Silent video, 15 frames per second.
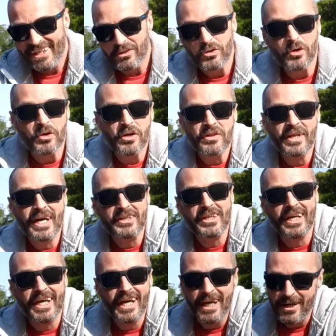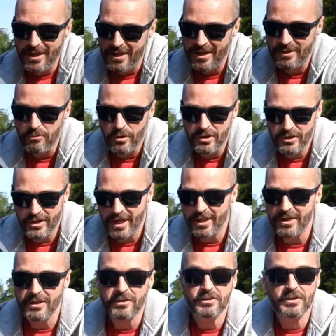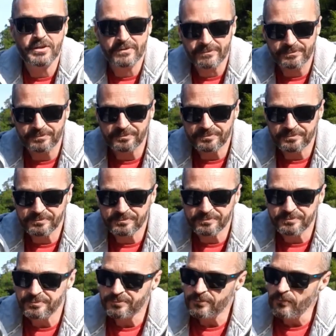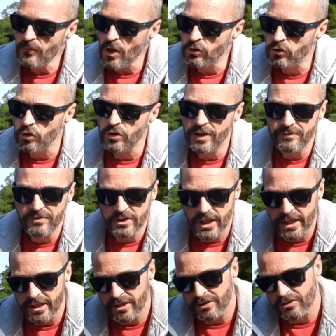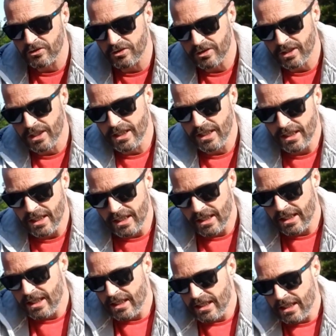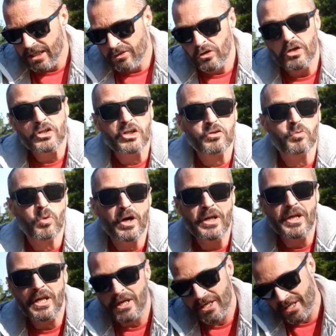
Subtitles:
So thanks again, Onetigris. So they've sent us not just one,